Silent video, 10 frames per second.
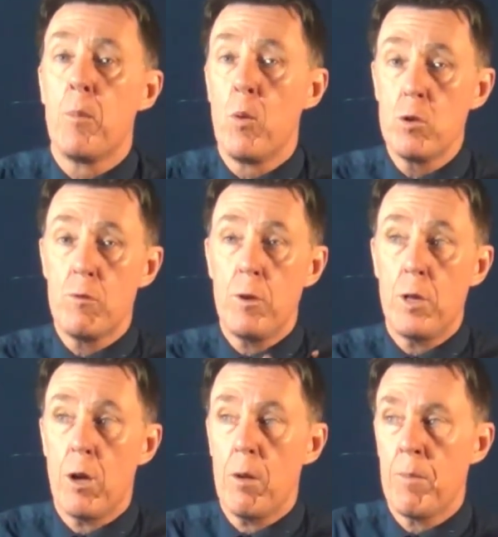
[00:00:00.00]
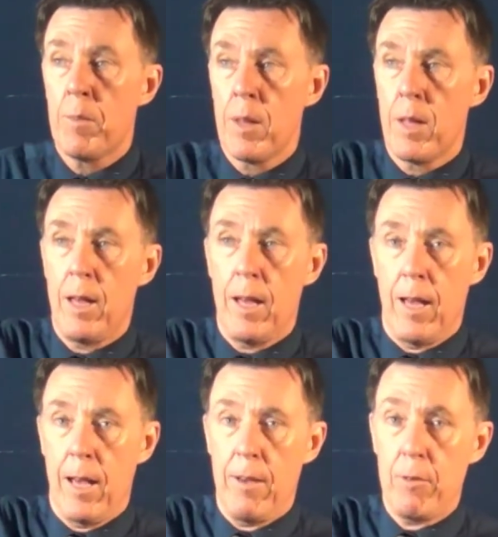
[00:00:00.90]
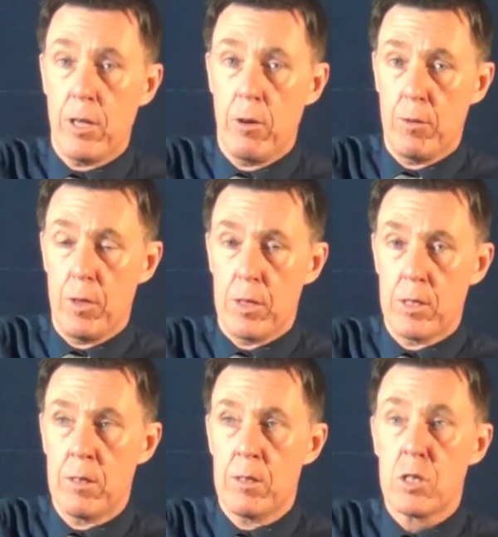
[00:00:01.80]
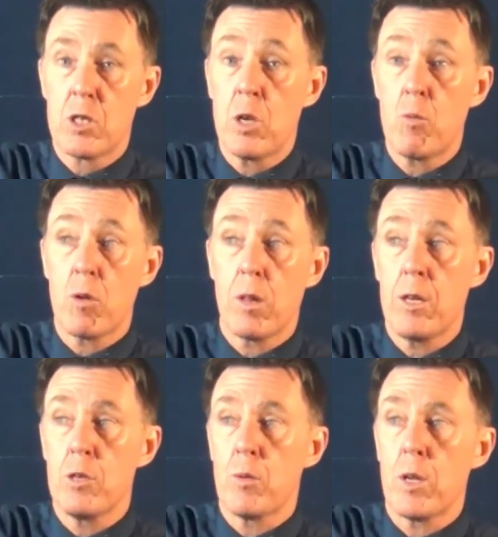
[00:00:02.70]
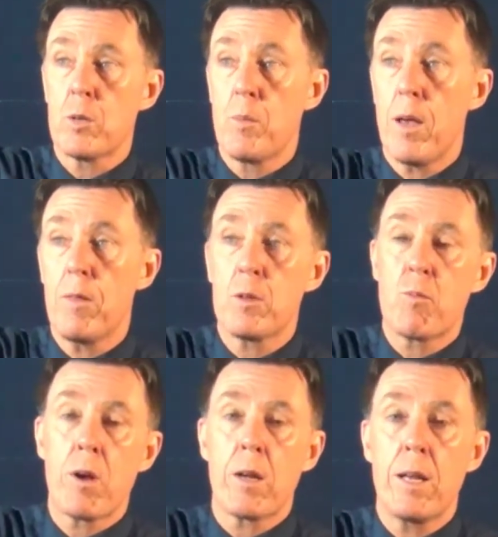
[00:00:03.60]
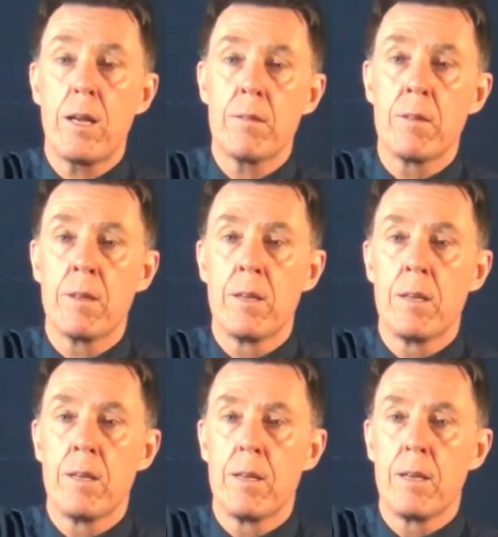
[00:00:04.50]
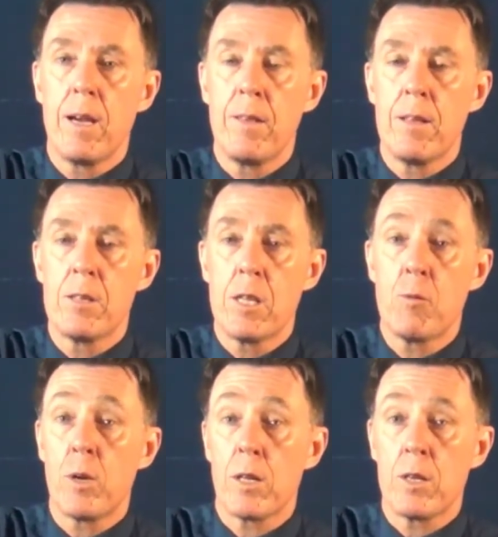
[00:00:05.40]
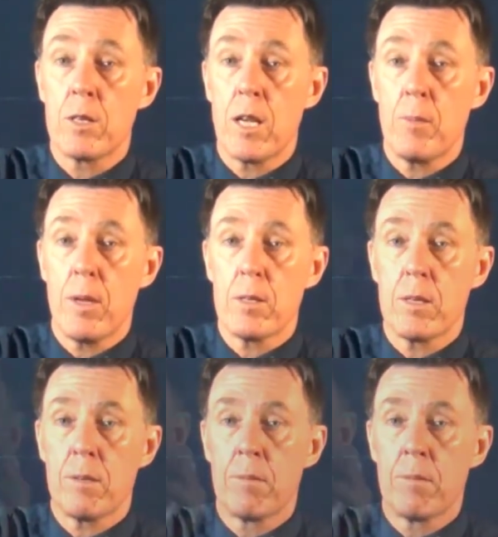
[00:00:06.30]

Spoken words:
Pause the video, have a go at this, see where it leads you. Expand this bracket out, and then see if we get to the same answer.